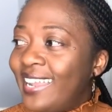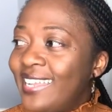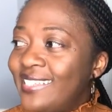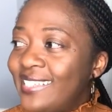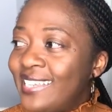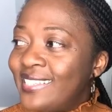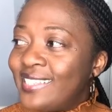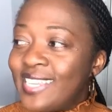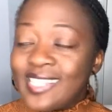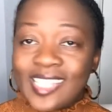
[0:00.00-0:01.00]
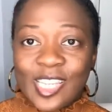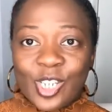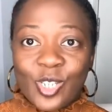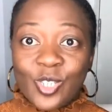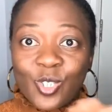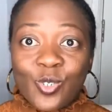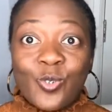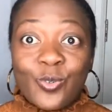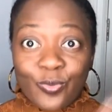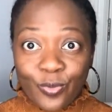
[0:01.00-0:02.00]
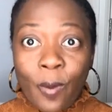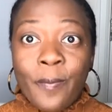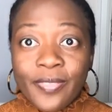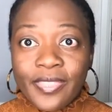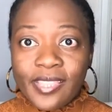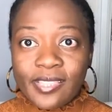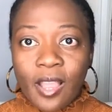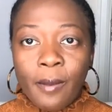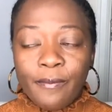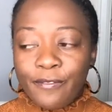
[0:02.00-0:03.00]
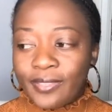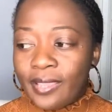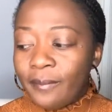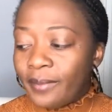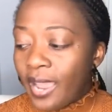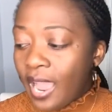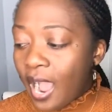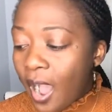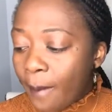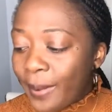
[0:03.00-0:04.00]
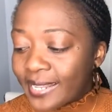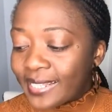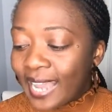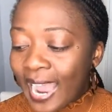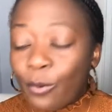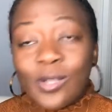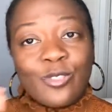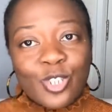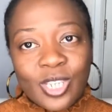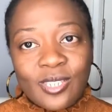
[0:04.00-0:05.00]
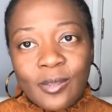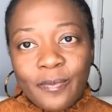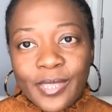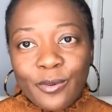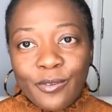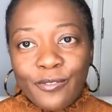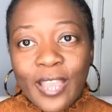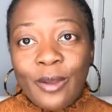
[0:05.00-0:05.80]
in sessions to open this up for them, but I want to share something with you.